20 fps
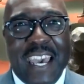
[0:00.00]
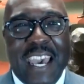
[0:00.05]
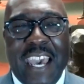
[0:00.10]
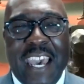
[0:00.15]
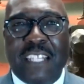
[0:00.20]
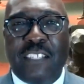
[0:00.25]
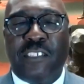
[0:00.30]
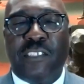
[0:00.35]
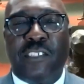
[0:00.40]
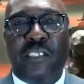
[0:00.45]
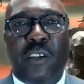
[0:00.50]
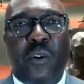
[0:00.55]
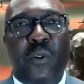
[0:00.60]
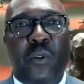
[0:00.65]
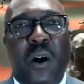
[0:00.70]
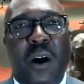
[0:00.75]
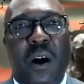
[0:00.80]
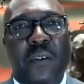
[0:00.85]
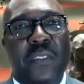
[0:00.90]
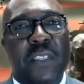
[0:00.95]
And
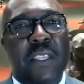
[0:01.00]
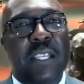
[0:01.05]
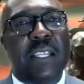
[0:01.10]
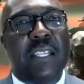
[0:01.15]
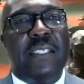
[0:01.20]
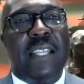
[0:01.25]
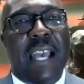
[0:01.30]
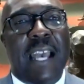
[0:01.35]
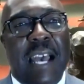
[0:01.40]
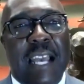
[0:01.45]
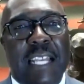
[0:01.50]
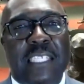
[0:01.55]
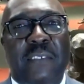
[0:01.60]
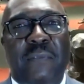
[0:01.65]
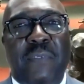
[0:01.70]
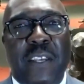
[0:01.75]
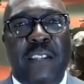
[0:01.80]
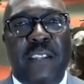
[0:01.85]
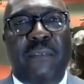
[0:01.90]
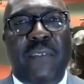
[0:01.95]
so these kinds of
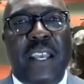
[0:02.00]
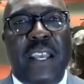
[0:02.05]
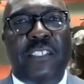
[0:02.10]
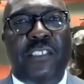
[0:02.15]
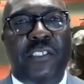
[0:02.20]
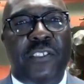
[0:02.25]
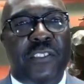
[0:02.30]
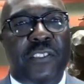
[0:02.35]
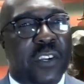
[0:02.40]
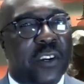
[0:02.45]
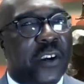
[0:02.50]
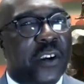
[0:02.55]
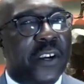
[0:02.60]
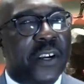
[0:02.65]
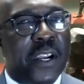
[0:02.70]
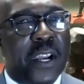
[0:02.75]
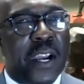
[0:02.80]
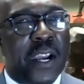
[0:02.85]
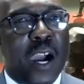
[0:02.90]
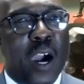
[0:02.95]
innovations are
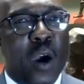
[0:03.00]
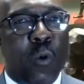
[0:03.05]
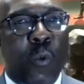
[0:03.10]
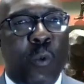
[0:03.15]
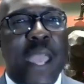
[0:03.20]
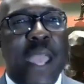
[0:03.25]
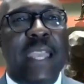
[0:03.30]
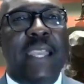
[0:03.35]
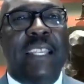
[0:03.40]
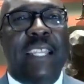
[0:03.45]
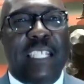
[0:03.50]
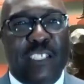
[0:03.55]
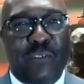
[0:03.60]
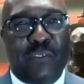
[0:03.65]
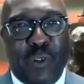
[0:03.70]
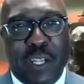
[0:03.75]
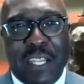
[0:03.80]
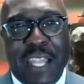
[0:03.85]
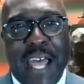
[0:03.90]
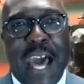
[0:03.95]
awakenings
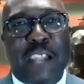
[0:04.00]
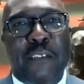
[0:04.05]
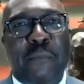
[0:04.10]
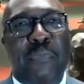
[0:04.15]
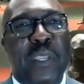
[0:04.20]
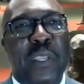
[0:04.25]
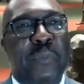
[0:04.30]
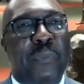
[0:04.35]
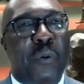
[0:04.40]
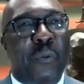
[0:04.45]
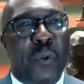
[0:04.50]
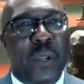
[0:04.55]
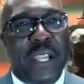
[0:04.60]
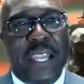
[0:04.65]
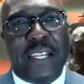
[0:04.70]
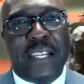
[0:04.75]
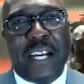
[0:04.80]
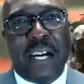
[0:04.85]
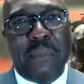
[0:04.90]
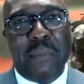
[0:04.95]
for a lot of people when they
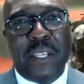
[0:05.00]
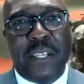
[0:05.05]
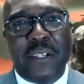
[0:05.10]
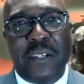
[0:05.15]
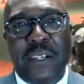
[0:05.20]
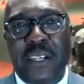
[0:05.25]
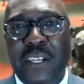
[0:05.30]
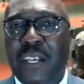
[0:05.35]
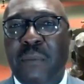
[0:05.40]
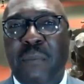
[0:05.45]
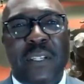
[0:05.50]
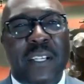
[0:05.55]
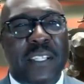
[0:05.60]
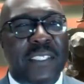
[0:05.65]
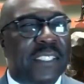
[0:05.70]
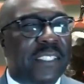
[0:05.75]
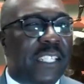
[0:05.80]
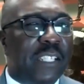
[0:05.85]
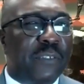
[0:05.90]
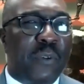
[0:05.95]
come here because
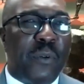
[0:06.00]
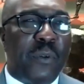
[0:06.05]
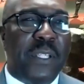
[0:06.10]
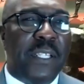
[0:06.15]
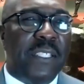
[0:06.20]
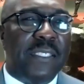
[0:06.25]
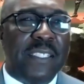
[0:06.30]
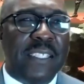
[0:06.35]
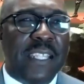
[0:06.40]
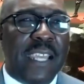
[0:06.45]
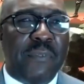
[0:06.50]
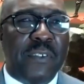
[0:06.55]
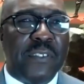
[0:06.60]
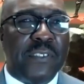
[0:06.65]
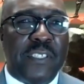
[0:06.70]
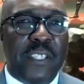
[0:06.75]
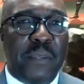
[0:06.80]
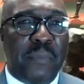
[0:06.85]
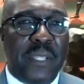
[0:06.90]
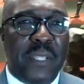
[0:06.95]
the Negro Leagues never
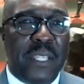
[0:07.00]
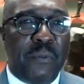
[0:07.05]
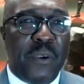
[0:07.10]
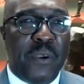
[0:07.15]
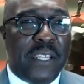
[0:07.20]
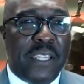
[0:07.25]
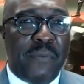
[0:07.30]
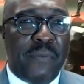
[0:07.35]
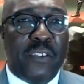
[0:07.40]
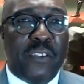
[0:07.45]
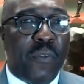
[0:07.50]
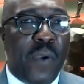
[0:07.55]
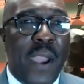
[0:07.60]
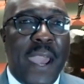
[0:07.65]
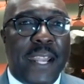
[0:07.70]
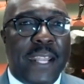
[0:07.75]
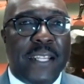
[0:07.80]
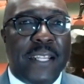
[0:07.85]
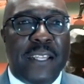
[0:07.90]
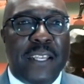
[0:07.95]
simply were given
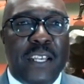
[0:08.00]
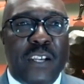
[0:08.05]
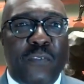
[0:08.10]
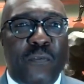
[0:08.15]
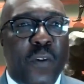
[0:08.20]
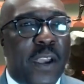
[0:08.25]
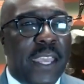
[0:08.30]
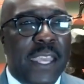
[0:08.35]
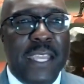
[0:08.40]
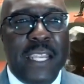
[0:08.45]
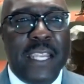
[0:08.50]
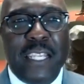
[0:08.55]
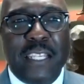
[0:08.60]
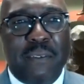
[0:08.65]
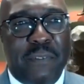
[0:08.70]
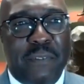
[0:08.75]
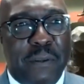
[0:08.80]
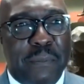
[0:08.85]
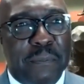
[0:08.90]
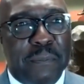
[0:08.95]
credit for any
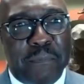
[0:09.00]
of it.